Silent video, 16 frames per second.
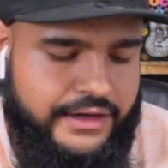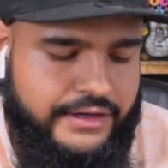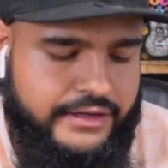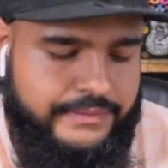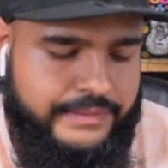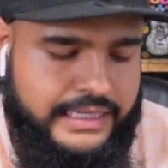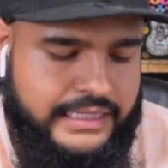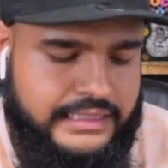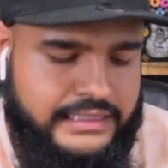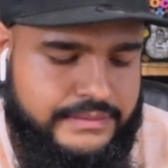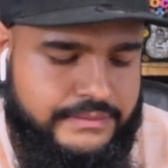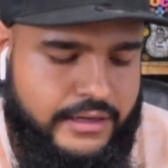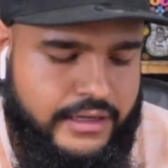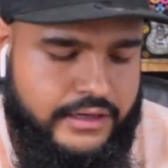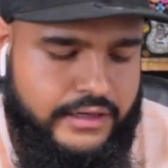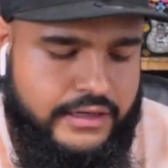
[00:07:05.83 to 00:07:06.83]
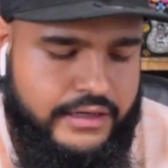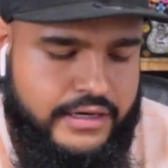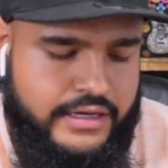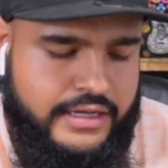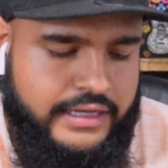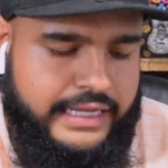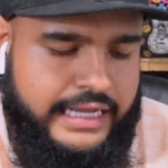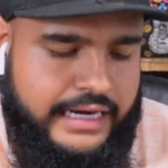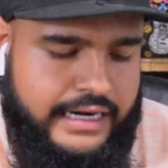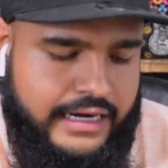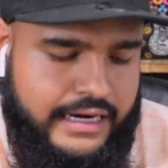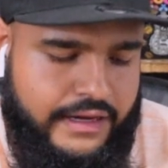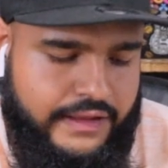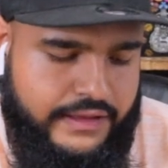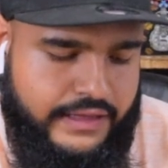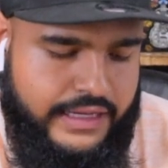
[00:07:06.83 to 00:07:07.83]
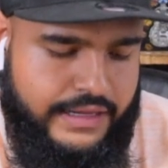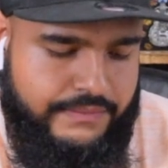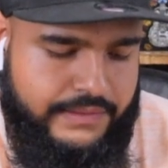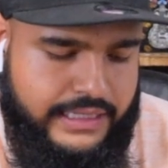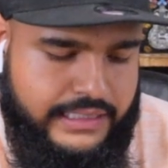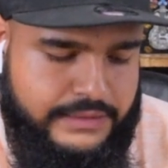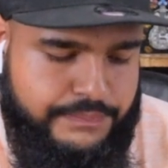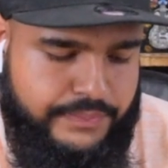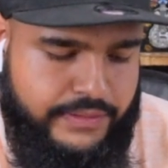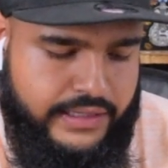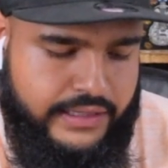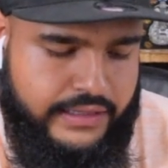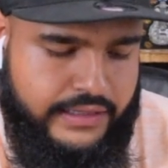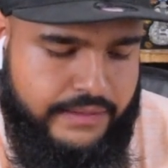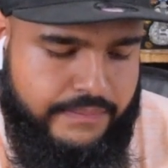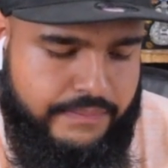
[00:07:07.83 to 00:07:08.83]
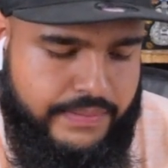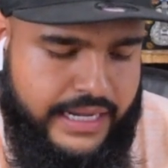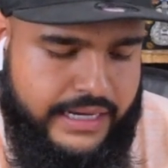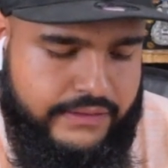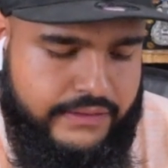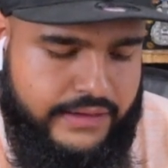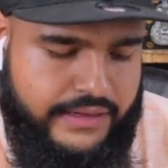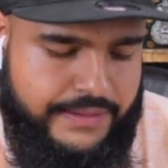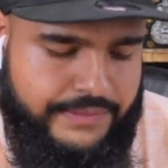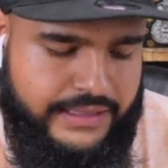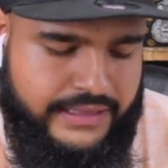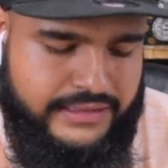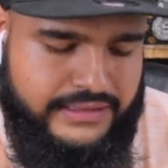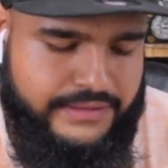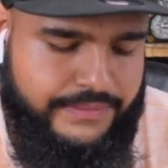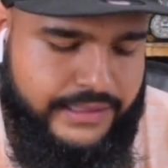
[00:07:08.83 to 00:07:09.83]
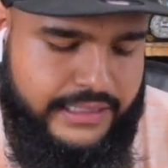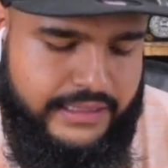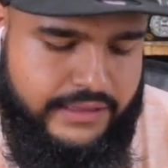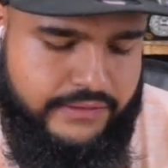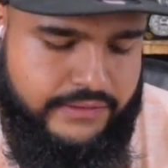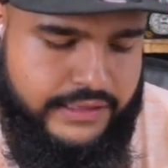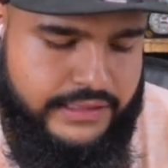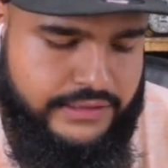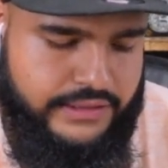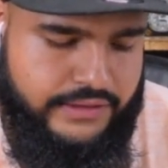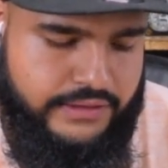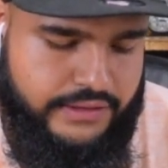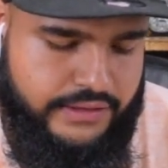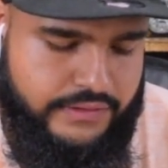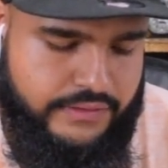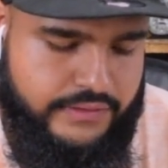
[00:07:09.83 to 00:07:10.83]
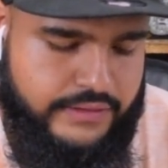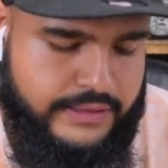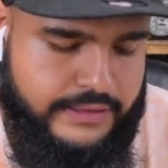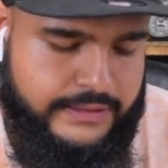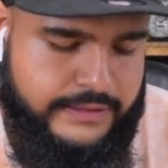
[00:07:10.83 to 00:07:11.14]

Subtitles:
You can make it smaller, get it out of the image, put it in the background. I mean, there's so many little things you could do.